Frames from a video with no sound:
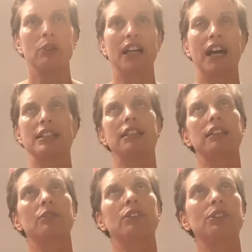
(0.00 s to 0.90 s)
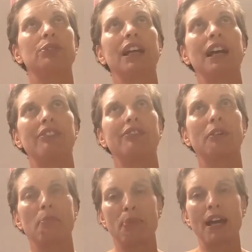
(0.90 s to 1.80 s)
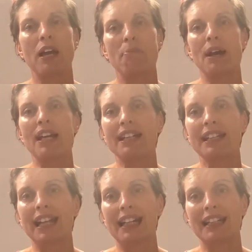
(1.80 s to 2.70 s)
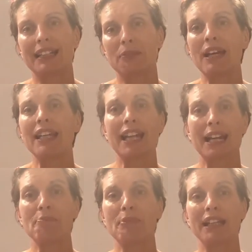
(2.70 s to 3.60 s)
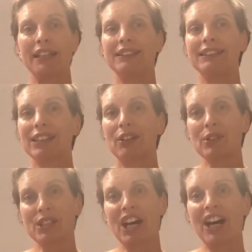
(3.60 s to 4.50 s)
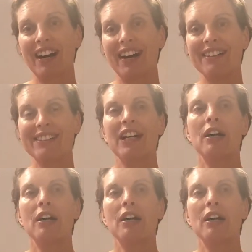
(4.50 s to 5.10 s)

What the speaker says: We had, what did we have? Bacon, egg and beans. So it wasn't hard.